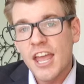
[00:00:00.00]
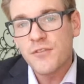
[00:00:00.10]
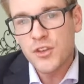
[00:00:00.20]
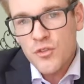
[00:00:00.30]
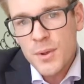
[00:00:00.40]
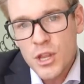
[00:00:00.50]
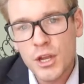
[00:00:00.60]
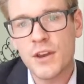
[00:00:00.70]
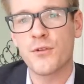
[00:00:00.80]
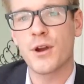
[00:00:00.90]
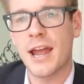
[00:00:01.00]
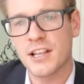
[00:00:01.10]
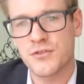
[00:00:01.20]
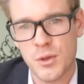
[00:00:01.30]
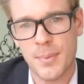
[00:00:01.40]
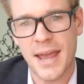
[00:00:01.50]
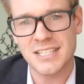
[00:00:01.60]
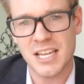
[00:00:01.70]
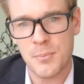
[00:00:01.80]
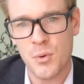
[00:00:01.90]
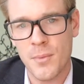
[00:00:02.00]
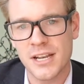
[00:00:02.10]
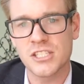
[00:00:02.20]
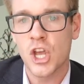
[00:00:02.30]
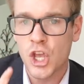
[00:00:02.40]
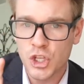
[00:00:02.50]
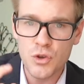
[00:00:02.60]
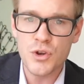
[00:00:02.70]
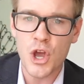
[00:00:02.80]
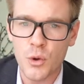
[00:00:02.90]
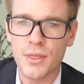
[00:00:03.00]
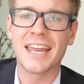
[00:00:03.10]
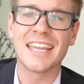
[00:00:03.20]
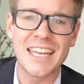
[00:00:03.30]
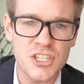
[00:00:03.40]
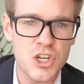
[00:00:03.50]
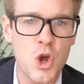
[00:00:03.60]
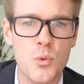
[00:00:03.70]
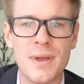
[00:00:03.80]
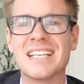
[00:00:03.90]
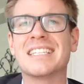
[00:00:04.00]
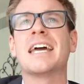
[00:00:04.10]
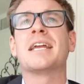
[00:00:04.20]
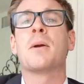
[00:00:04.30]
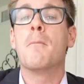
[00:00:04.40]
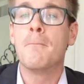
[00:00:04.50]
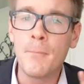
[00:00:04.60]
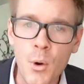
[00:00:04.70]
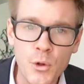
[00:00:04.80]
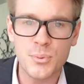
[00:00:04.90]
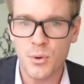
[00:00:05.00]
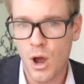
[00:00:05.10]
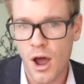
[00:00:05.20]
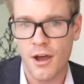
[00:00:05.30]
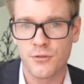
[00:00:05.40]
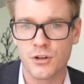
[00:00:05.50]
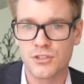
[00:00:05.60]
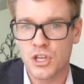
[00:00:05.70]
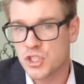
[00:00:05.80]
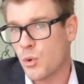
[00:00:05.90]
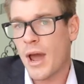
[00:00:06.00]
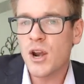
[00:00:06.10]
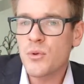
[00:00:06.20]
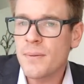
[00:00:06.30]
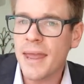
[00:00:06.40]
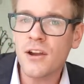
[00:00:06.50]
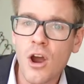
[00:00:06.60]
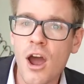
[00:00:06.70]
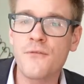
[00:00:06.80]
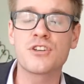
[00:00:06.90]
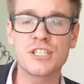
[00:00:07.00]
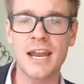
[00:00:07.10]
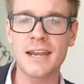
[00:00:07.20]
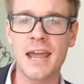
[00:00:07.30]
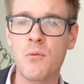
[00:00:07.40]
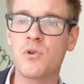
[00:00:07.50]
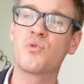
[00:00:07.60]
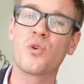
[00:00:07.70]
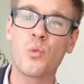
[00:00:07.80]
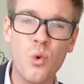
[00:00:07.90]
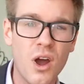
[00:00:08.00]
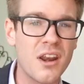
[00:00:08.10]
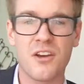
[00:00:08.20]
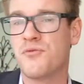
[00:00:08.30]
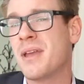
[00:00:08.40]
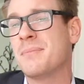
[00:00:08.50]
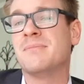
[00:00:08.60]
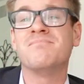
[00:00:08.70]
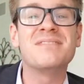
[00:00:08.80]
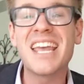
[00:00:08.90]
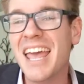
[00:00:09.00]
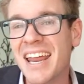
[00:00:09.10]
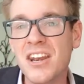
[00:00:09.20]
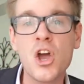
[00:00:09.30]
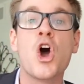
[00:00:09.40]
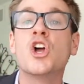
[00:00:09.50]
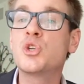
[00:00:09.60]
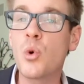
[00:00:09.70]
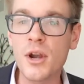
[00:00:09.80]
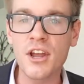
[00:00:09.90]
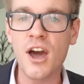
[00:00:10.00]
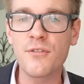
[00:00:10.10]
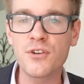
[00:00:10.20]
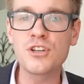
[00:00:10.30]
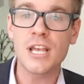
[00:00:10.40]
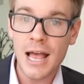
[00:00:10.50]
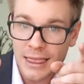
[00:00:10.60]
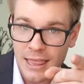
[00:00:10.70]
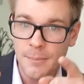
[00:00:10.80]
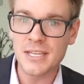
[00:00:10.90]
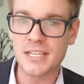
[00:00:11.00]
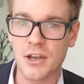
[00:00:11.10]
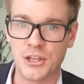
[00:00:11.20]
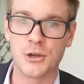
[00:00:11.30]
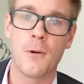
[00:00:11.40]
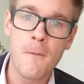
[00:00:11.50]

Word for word: If you've been looking for a house for the past couple months, you know that each home is getting multiple offers. So how do we make our offer stand out when we're one of maybe 10, 20 offers? Let me tell you.